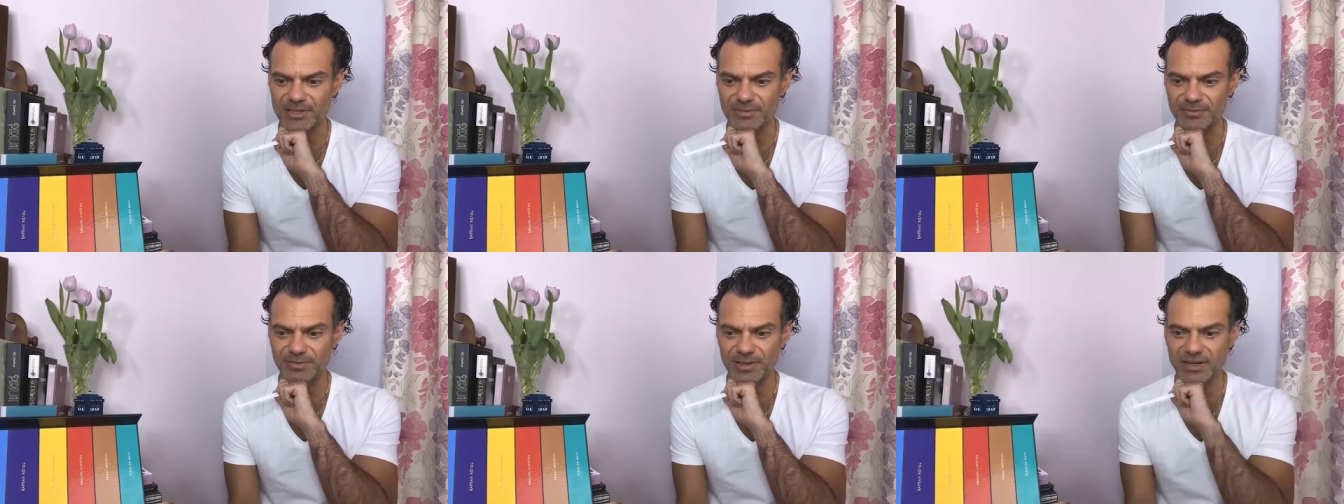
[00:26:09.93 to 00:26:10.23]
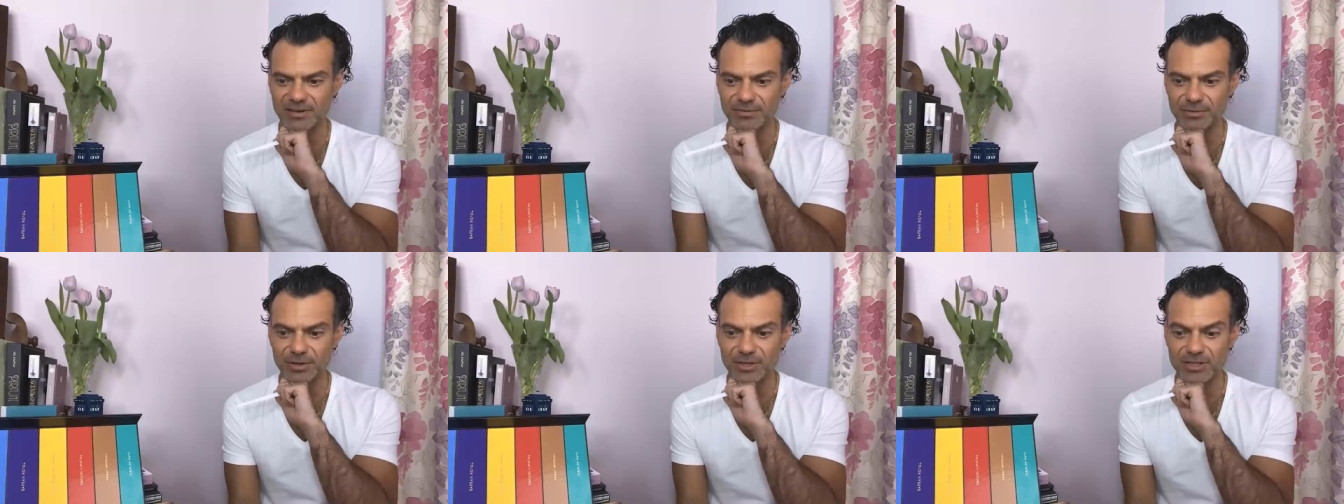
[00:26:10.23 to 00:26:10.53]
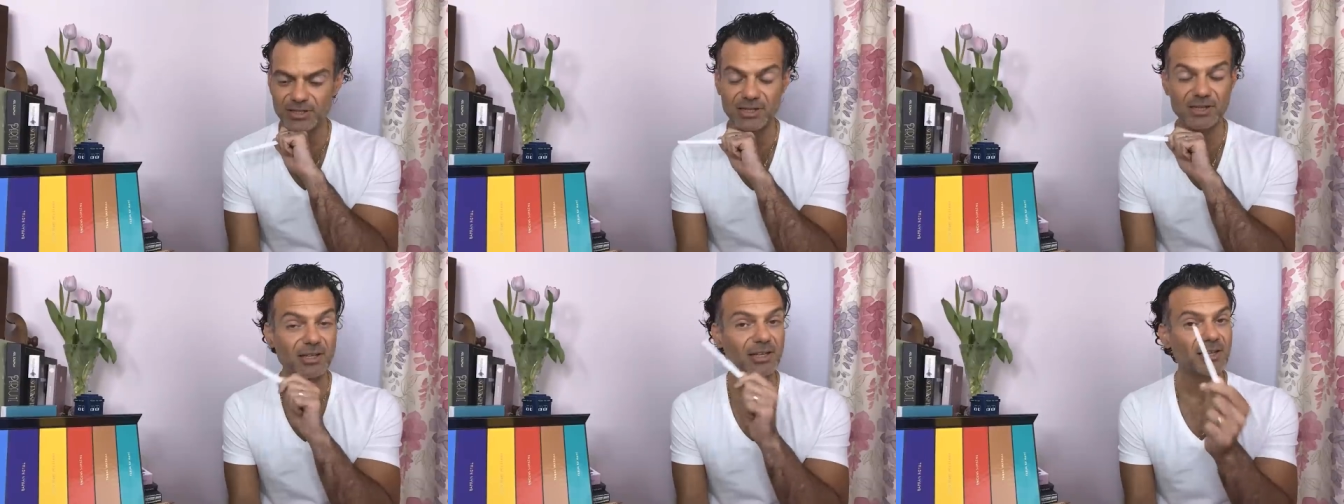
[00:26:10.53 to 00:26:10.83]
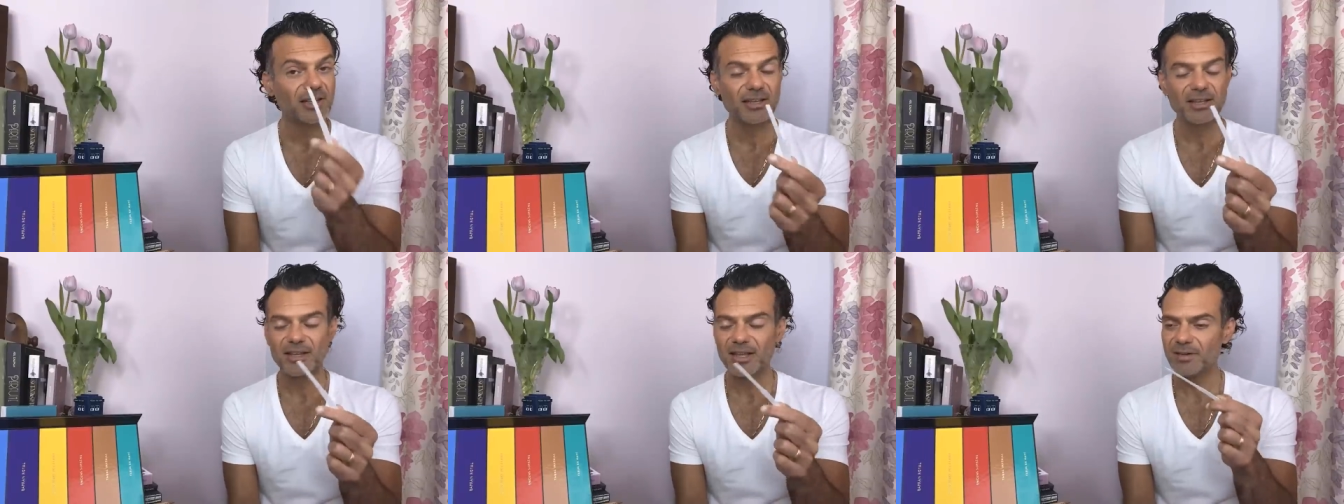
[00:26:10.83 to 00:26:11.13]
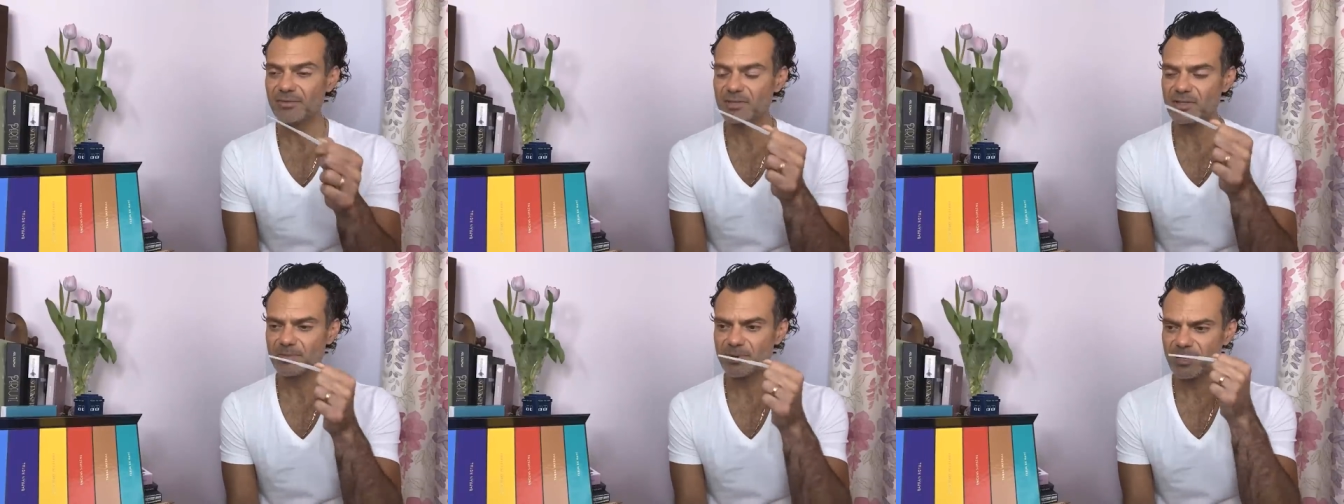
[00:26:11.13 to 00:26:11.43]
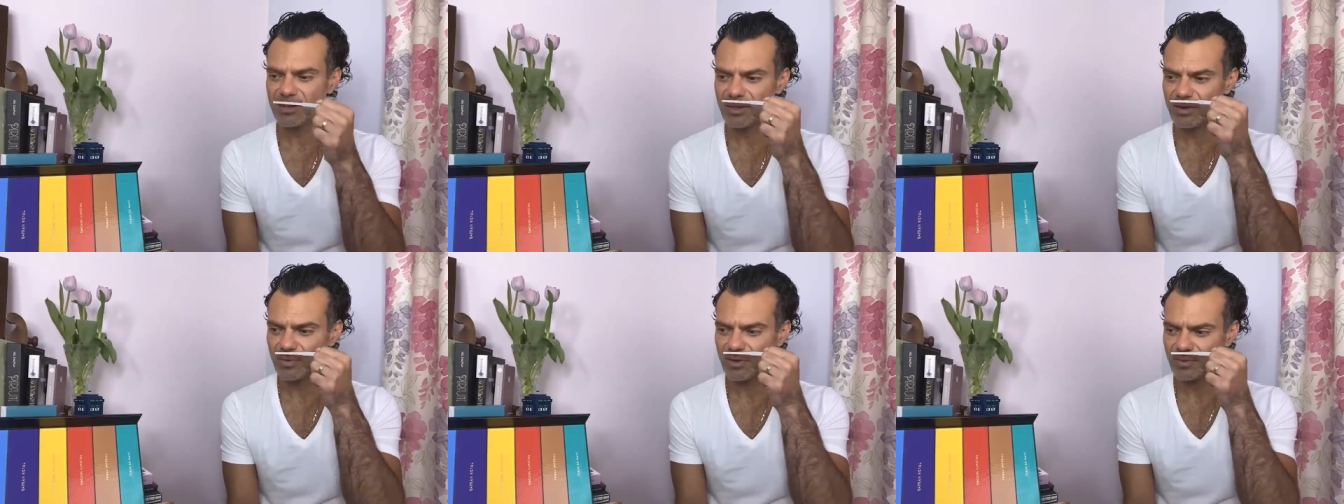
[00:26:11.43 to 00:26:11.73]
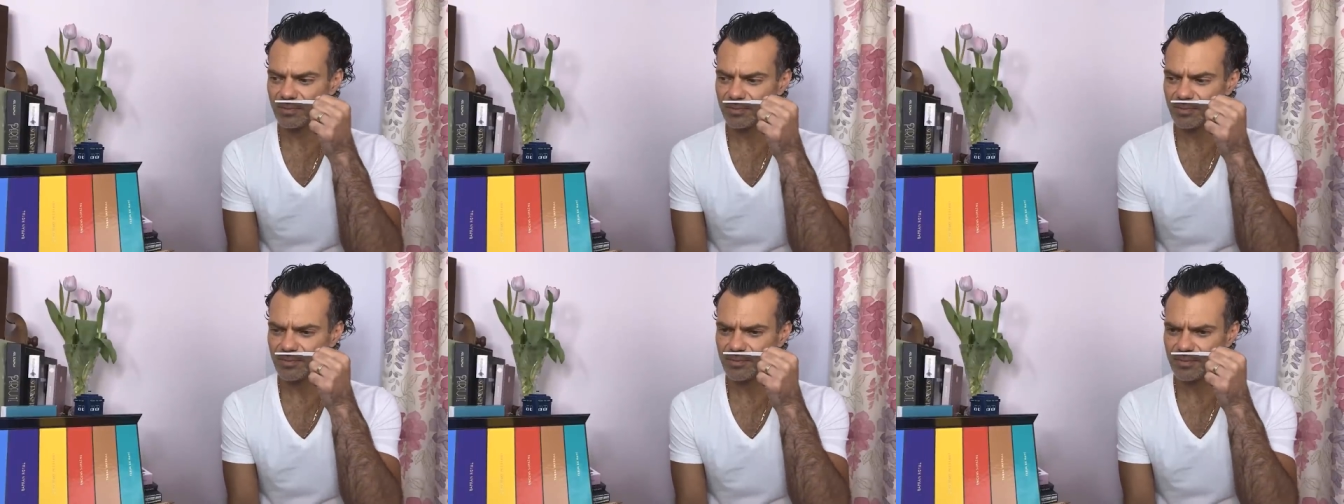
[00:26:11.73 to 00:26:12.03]
is a favourite. I haven't smelt that
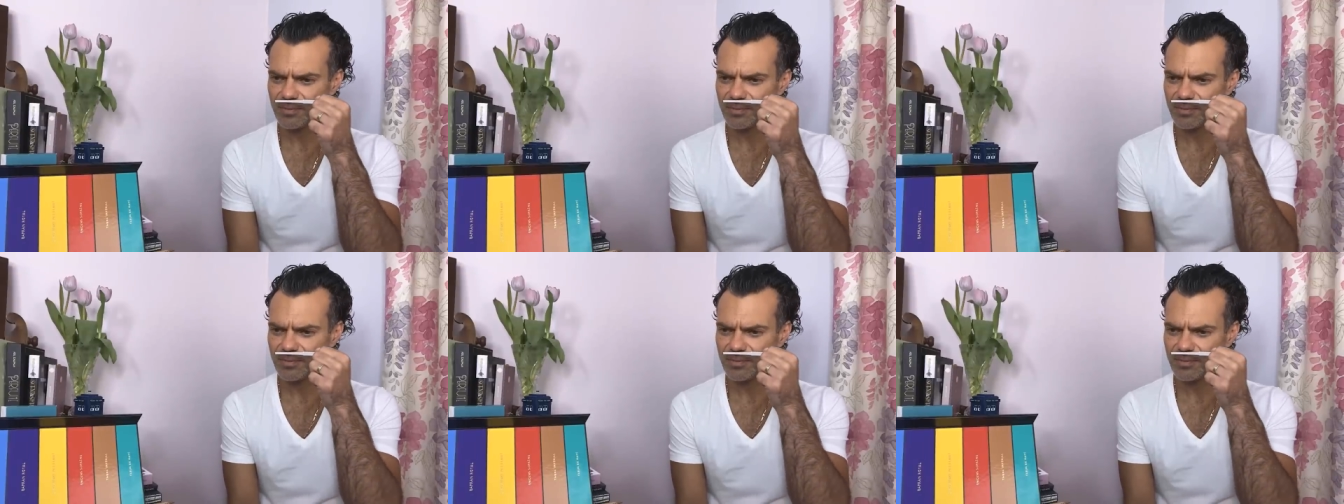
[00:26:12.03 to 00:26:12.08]
one.